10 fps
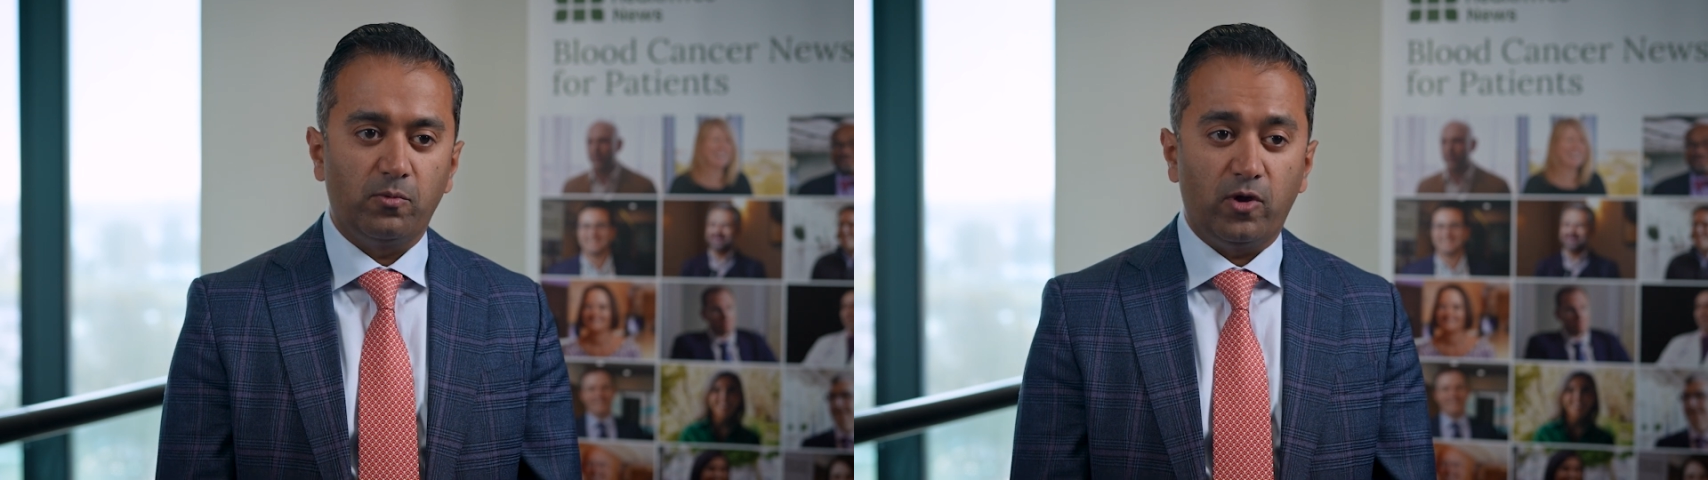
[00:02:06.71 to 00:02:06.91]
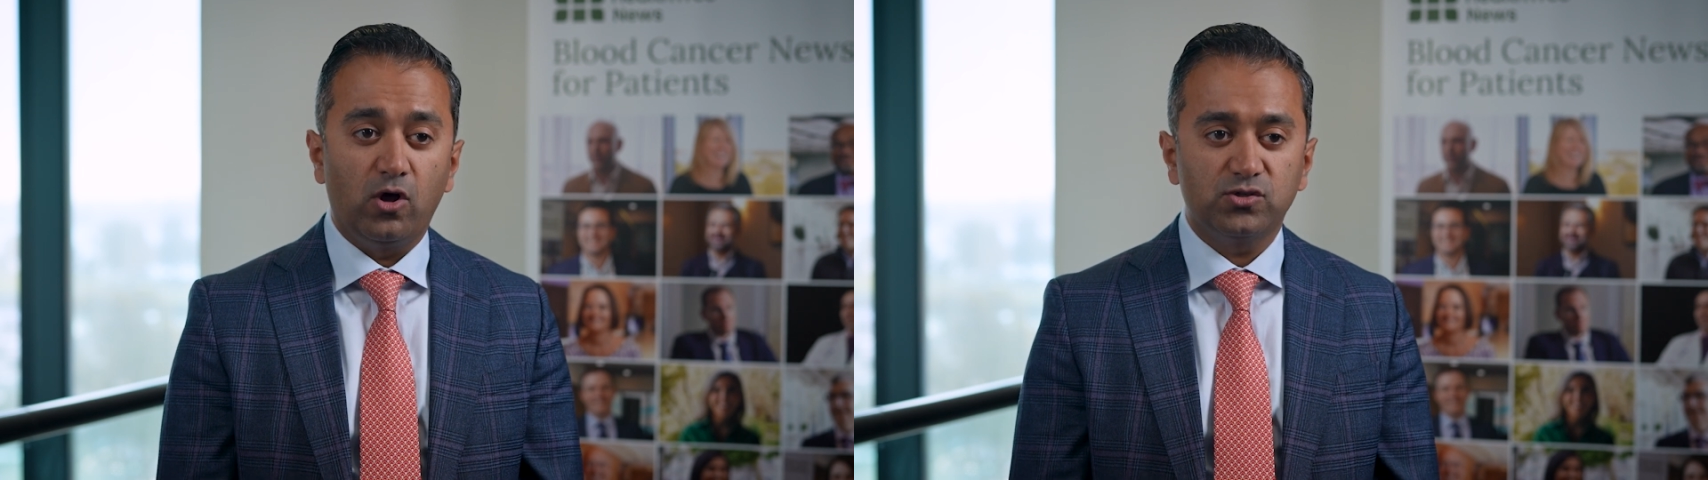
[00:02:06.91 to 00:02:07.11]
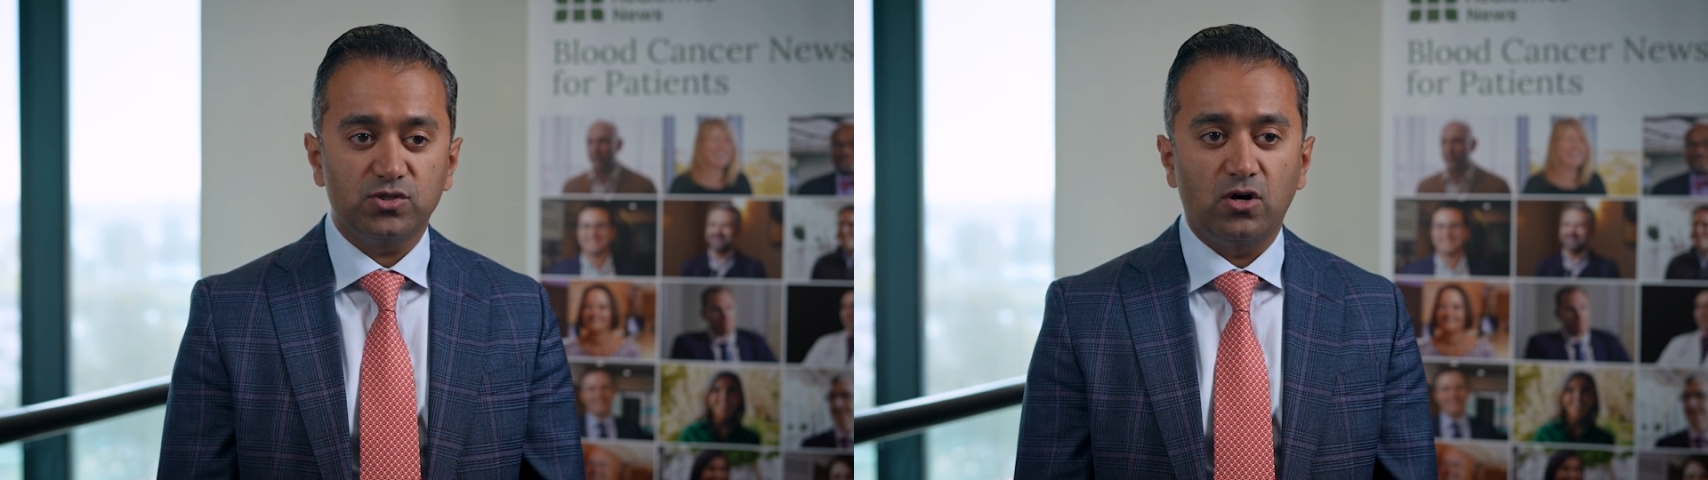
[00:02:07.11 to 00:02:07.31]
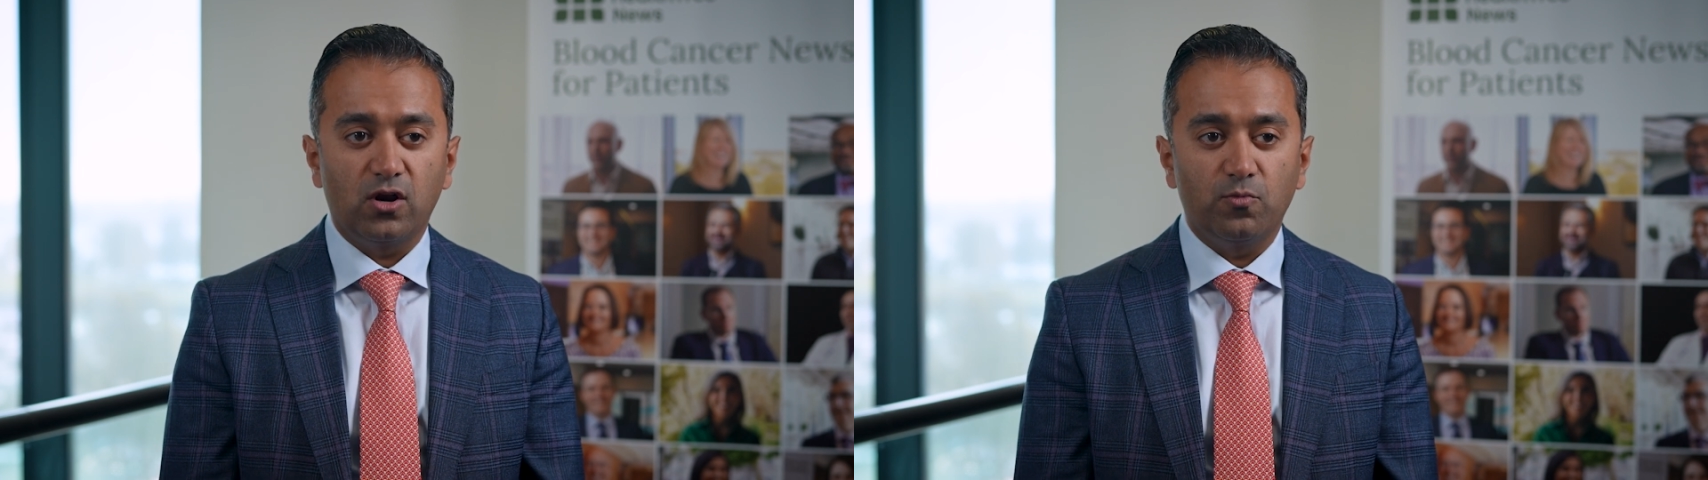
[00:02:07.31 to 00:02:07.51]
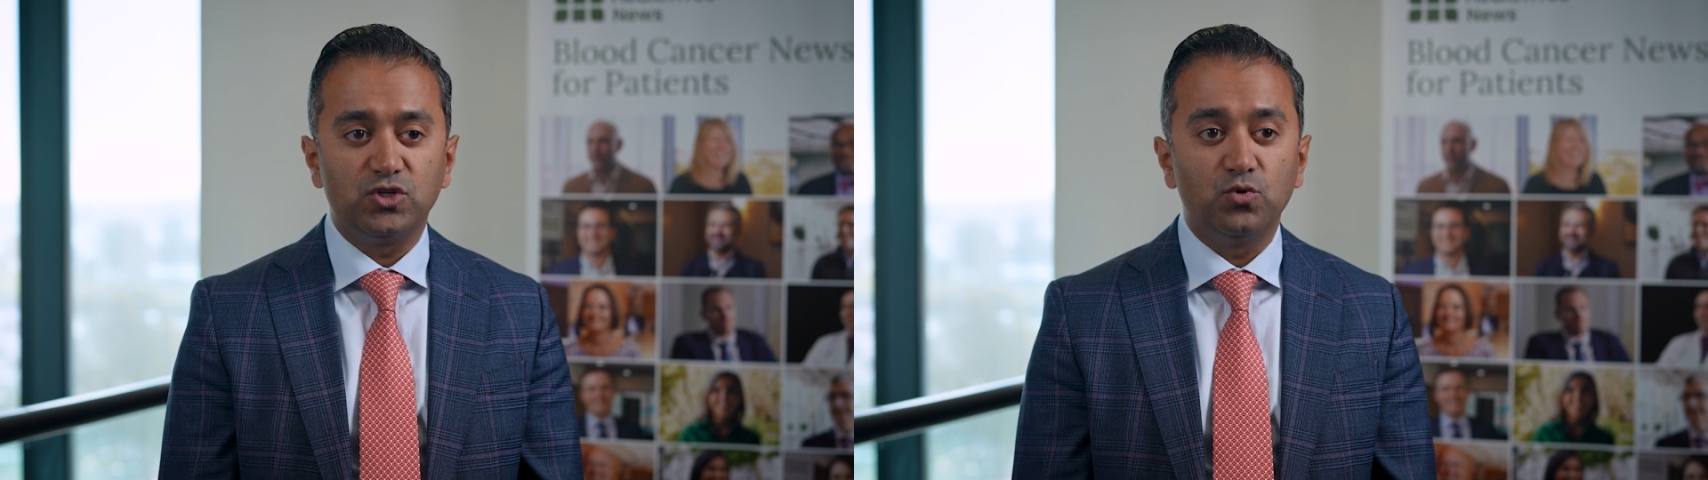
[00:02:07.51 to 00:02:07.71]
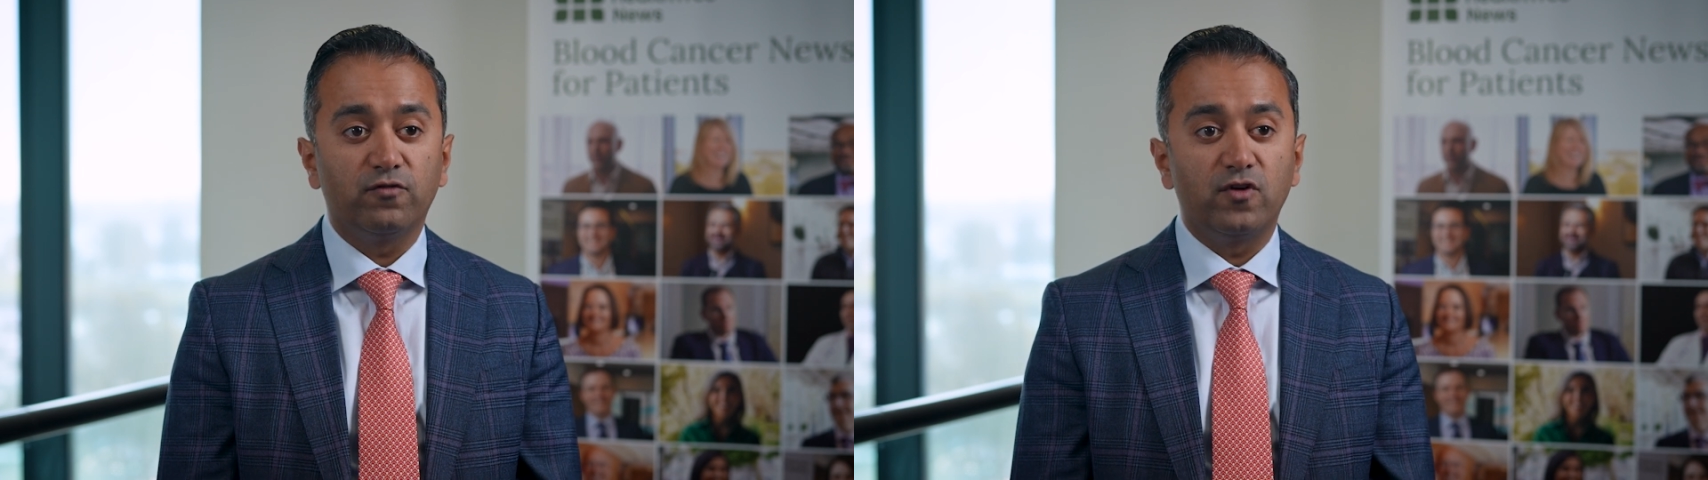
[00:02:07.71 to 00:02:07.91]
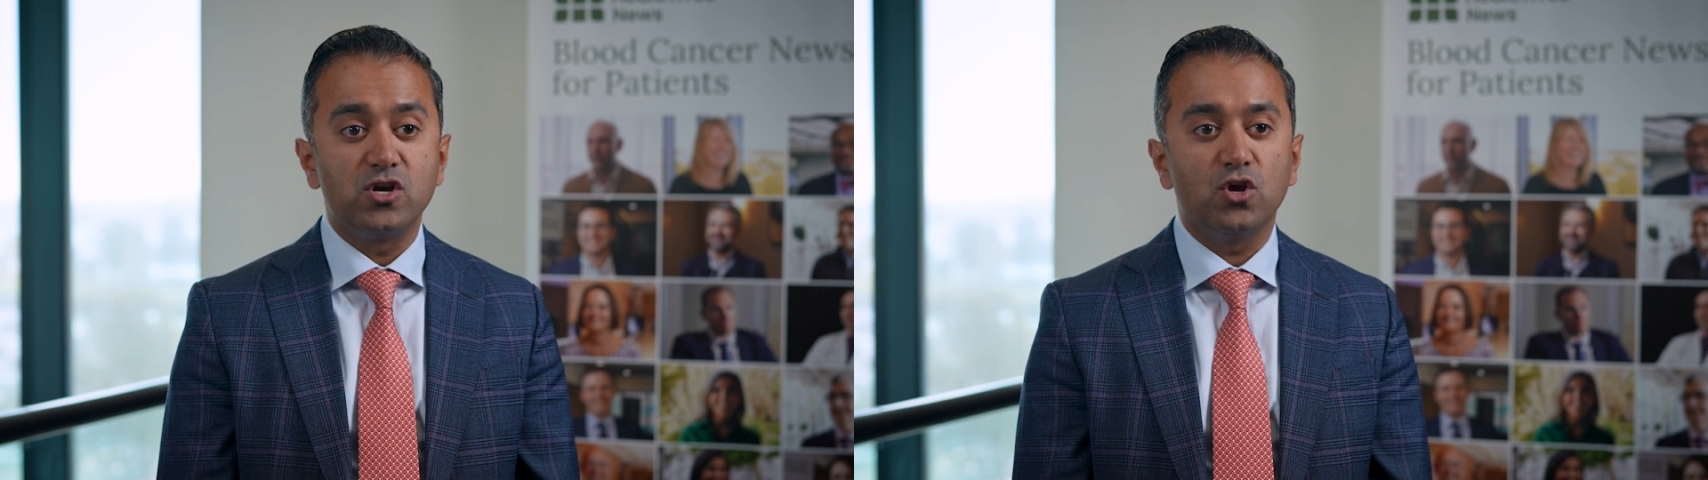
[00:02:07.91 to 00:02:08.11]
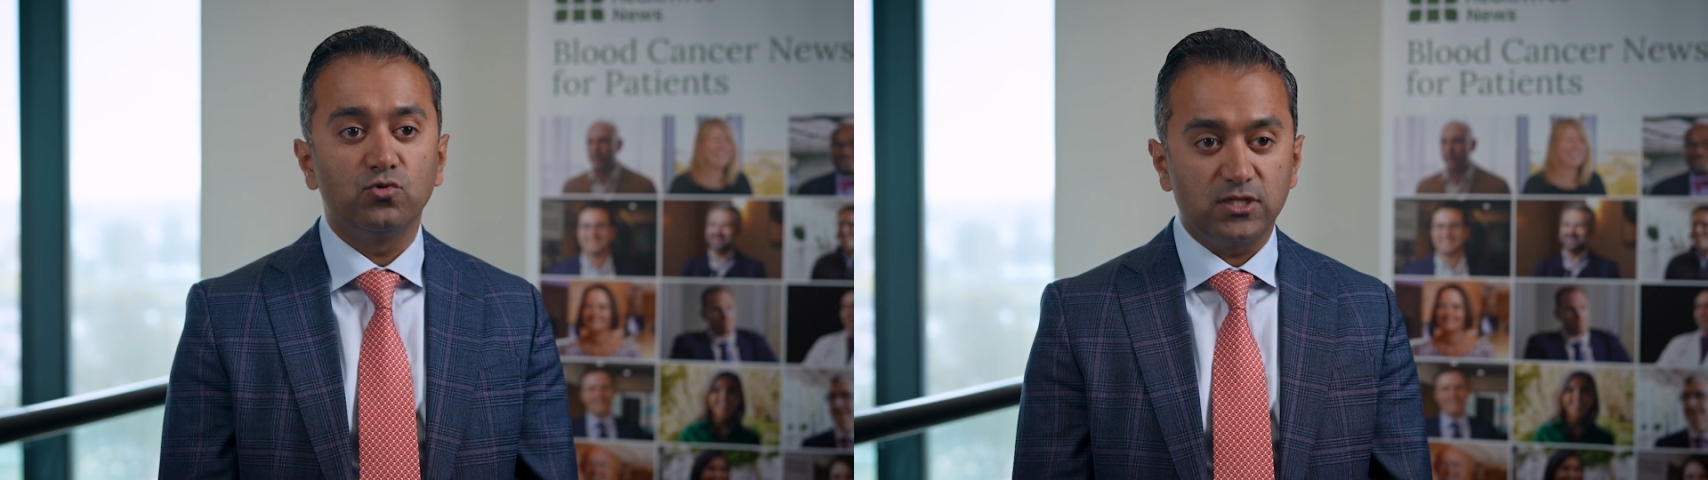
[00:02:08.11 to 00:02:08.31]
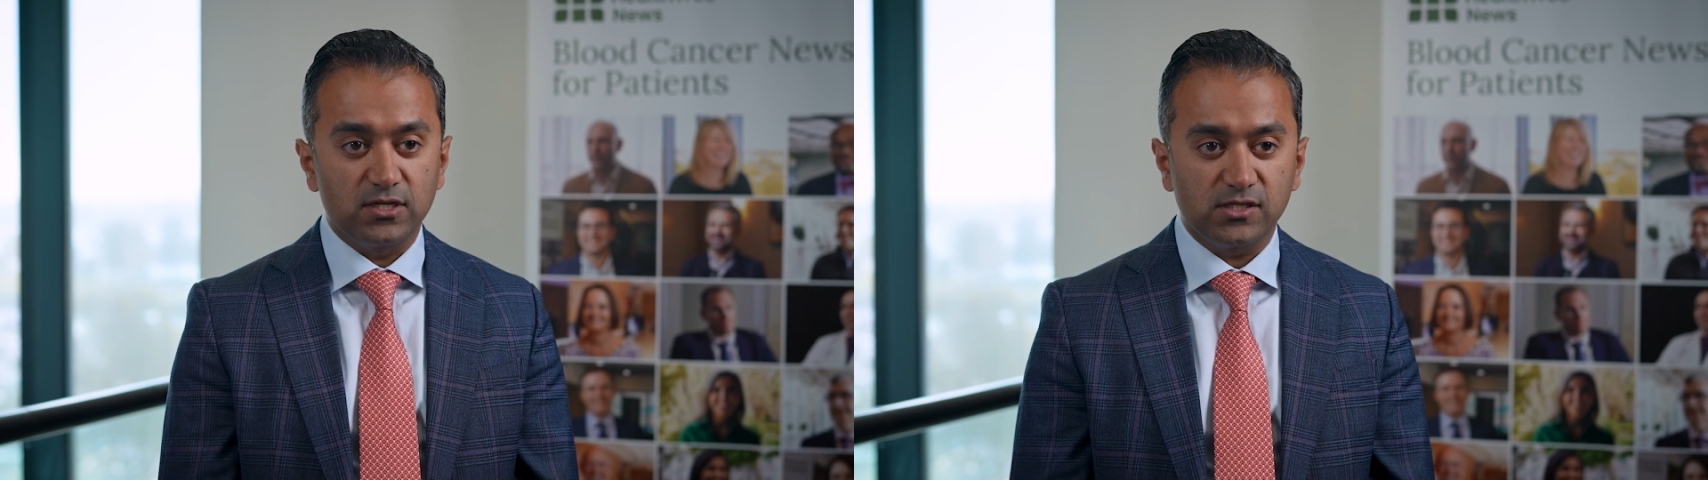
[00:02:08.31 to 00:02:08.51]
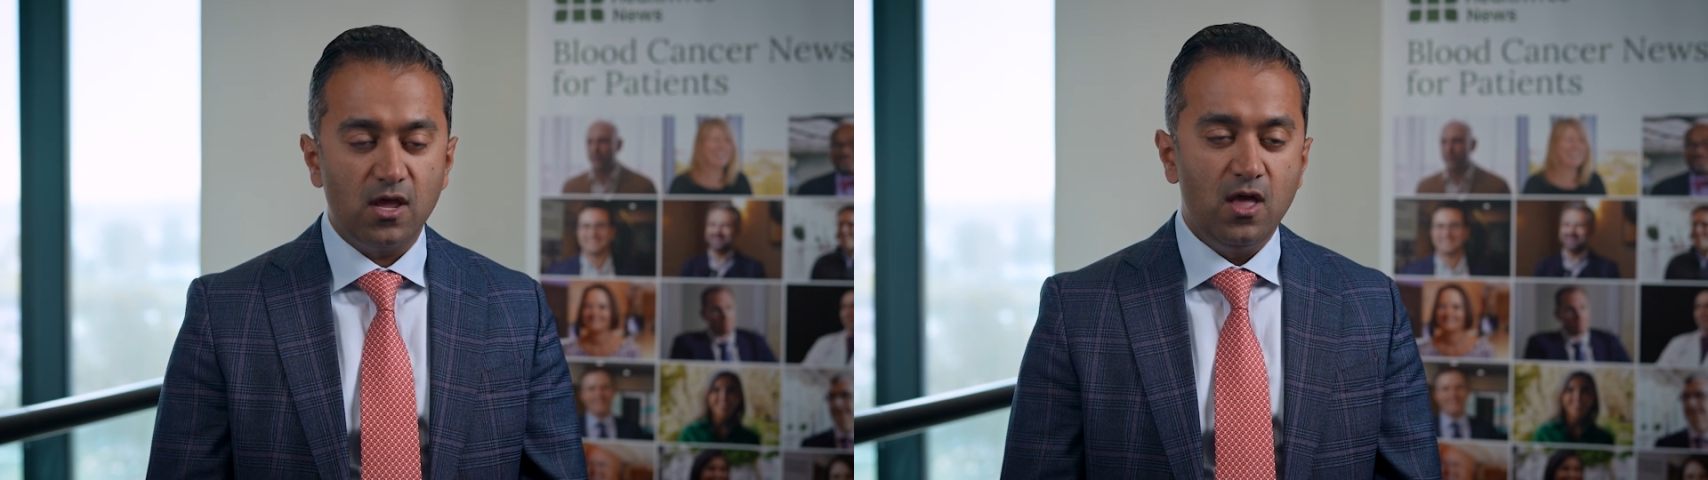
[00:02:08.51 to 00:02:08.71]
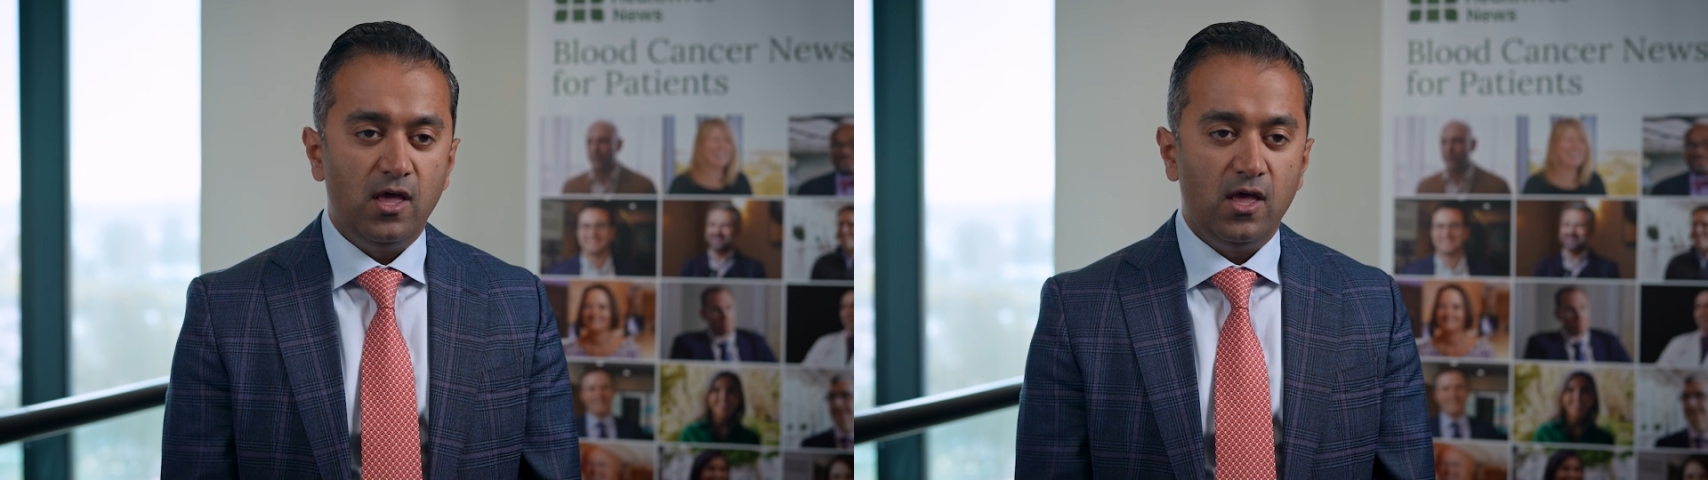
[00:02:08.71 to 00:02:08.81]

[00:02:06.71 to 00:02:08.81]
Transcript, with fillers: We also started with two different doses